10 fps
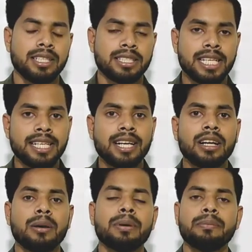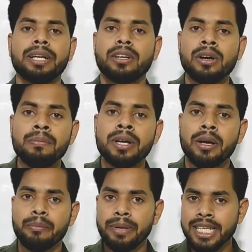Central government of
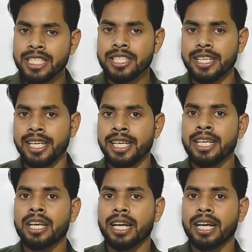ministry